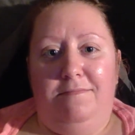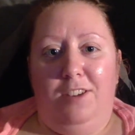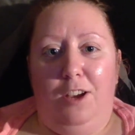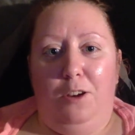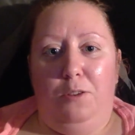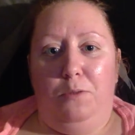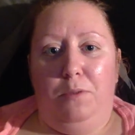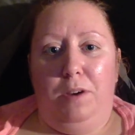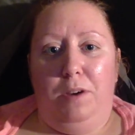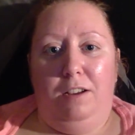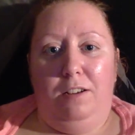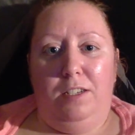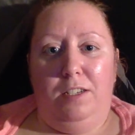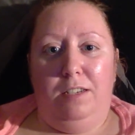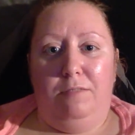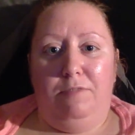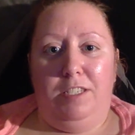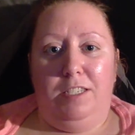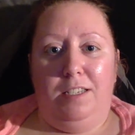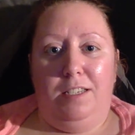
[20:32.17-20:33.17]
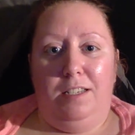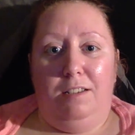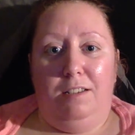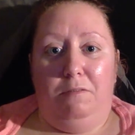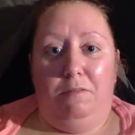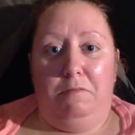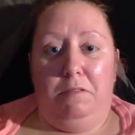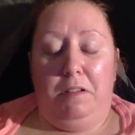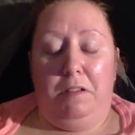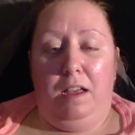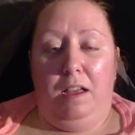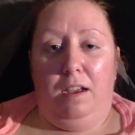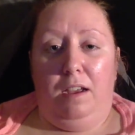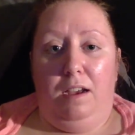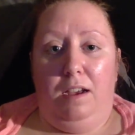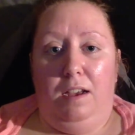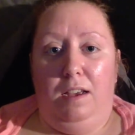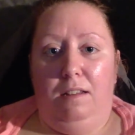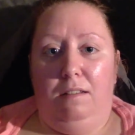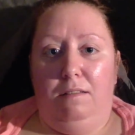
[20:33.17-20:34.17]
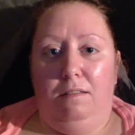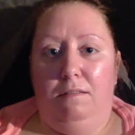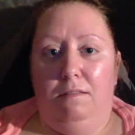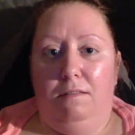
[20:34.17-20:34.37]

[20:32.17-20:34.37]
oh well, it was still, I got